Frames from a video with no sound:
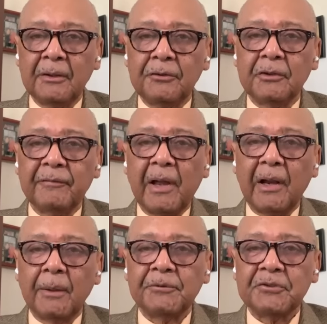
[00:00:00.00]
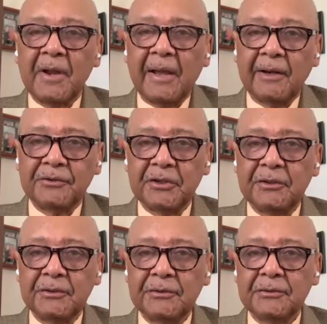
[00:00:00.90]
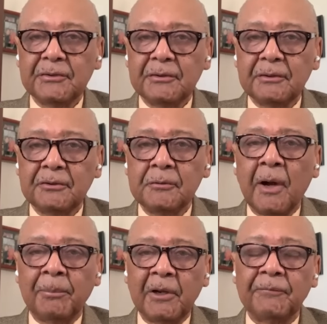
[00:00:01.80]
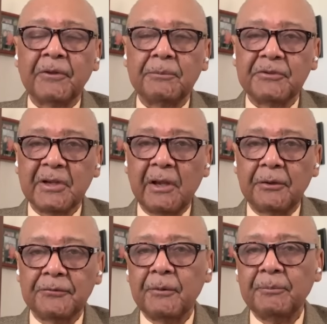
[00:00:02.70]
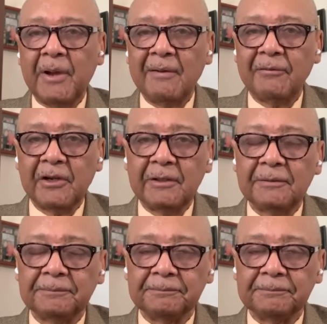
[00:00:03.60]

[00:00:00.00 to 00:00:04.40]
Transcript: to develop strategies to uplift themselves from poverty.